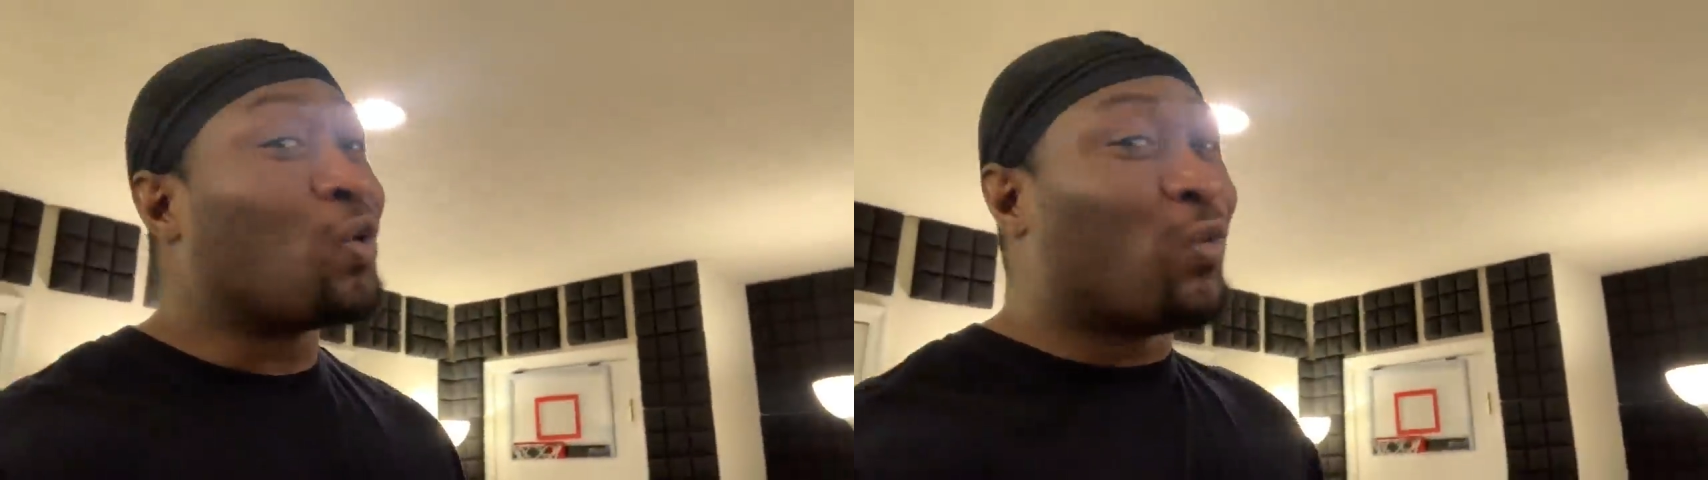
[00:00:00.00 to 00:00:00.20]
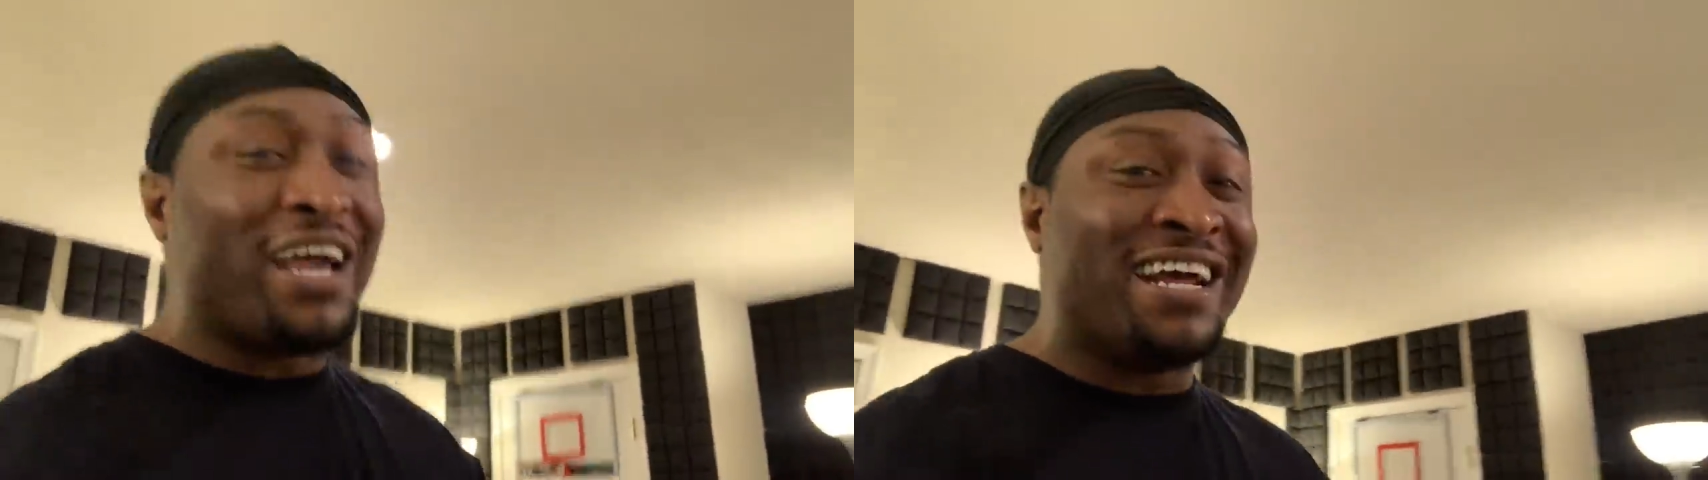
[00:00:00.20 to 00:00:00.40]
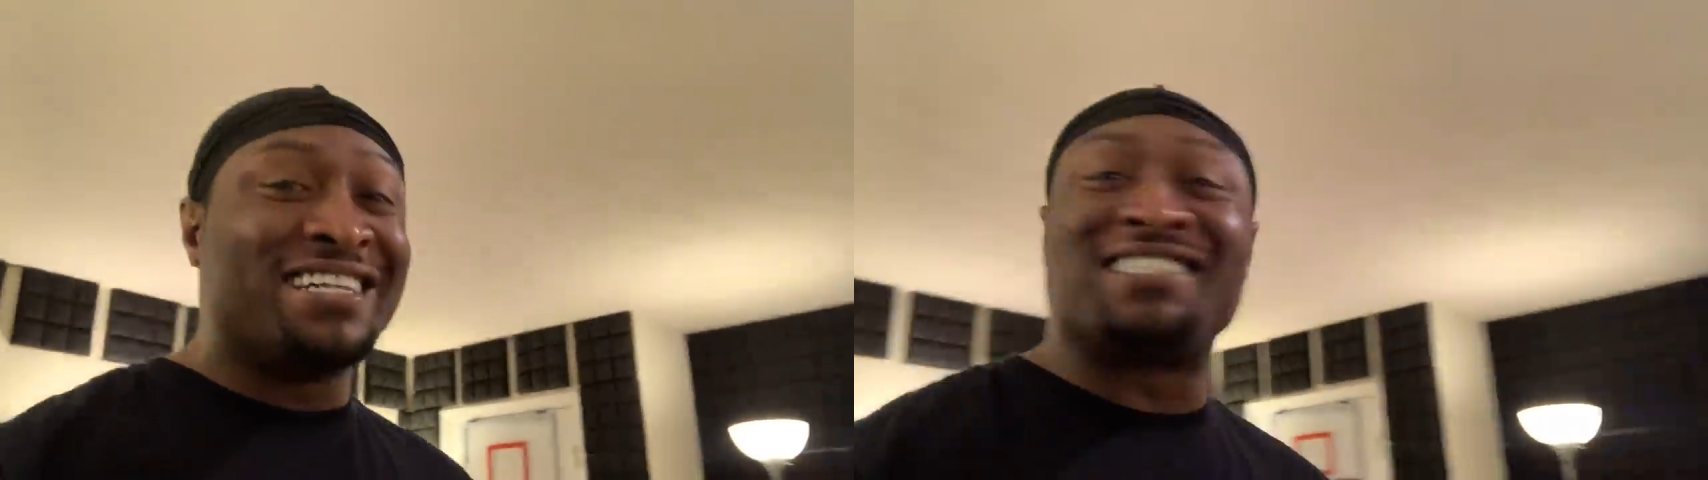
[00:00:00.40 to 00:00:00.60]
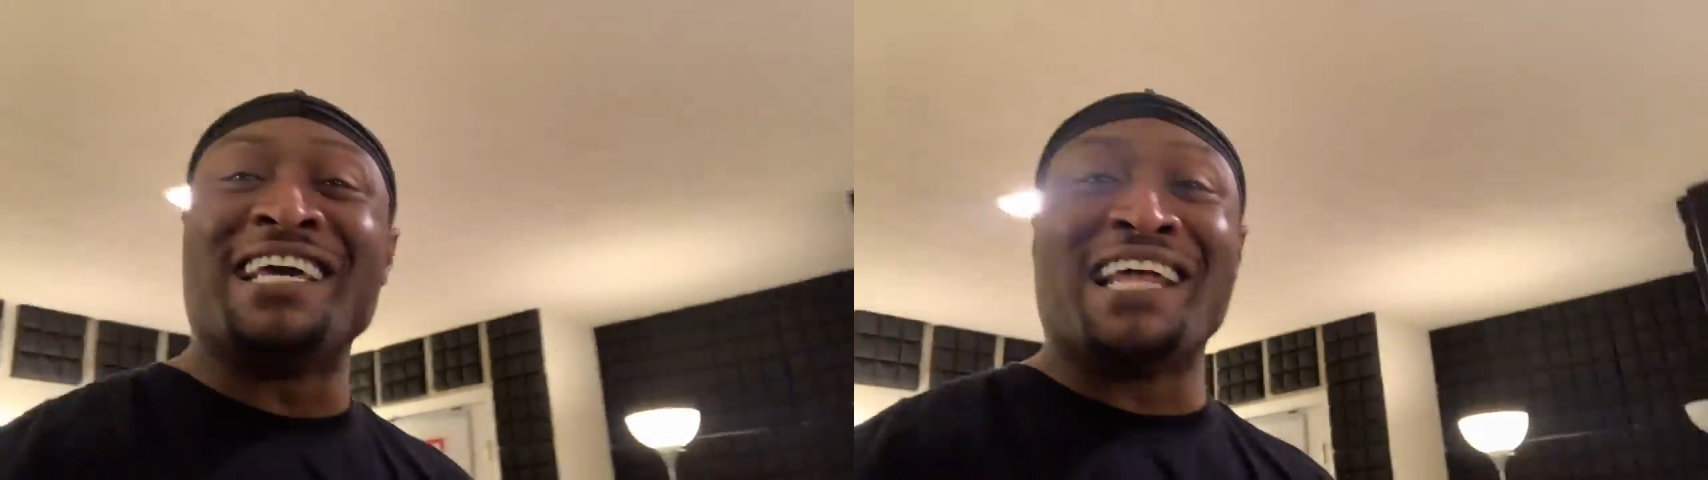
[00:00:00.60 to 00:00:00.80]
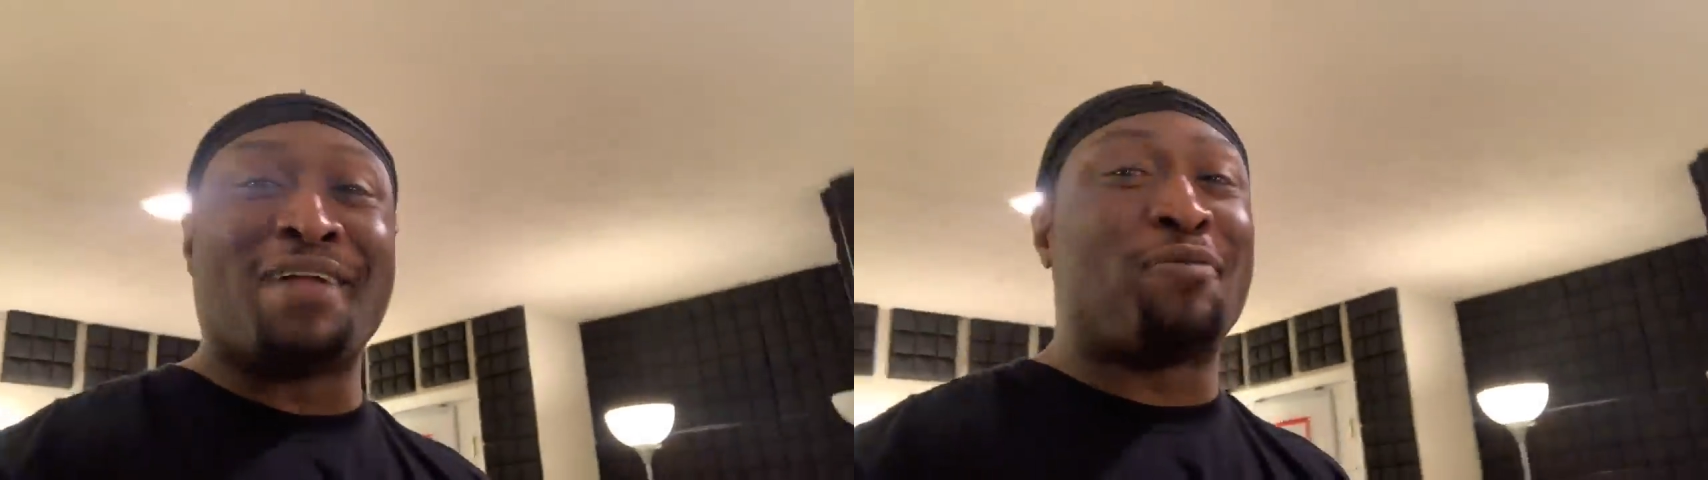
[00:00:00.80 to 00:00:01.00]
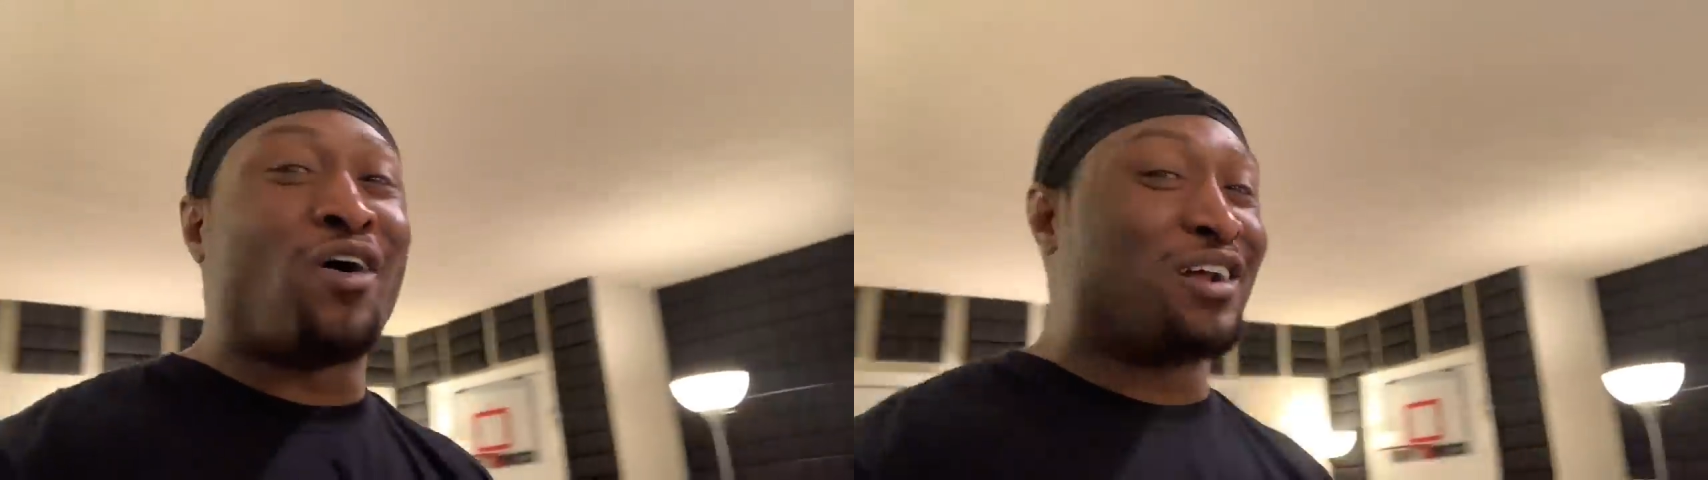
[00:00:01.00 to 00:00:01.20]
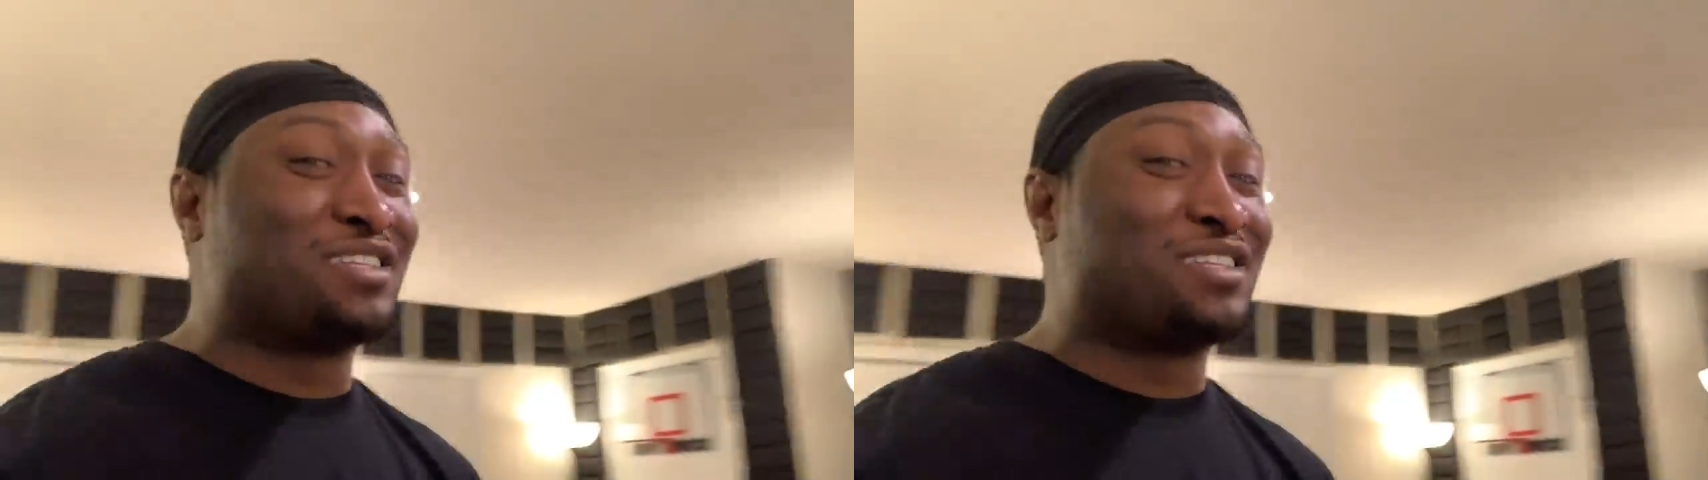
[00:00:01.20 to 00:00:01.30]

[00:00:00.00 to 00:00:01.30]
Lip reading: we didn't see that part